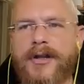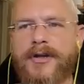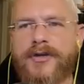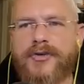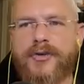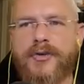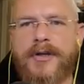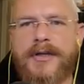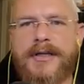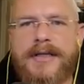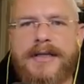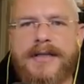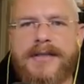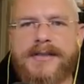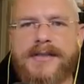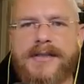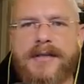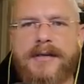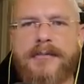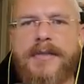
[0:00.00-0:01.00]
on Duty,
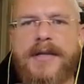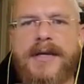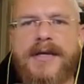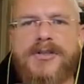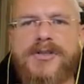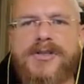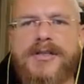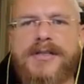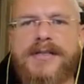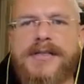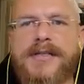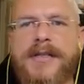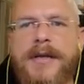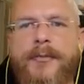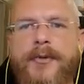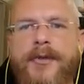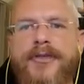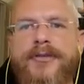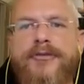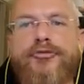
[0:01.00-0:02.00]
Dickinson admitted she had
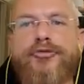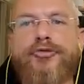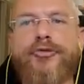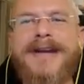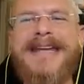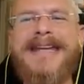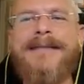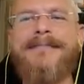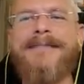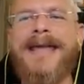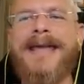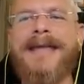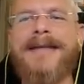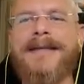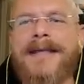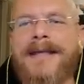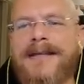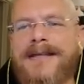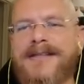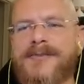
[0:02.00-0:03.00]
slept with three
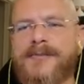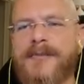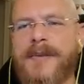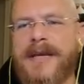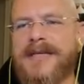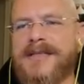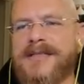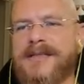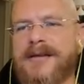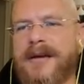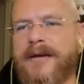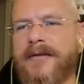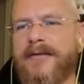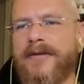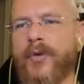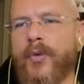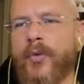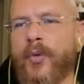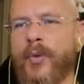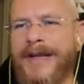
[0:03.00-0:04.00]
men in the space
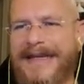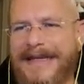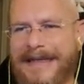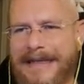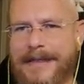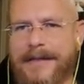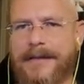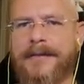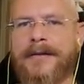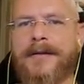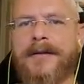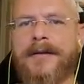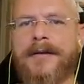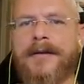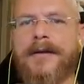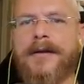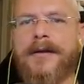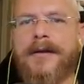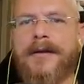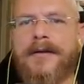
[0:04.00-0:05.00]
of a week.
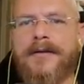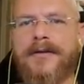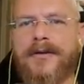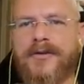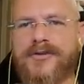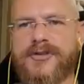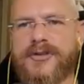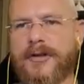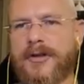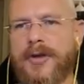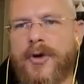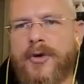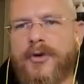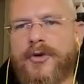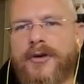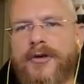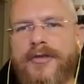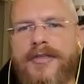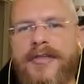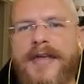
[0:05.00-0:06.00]
Though
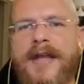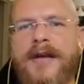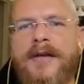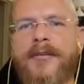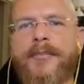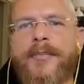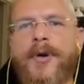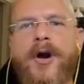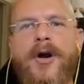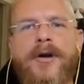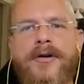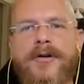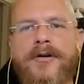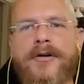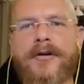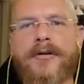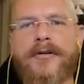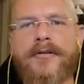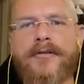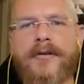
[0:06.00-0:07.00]
Stallone, her then
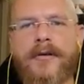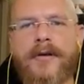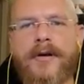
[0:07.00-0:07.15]
partner,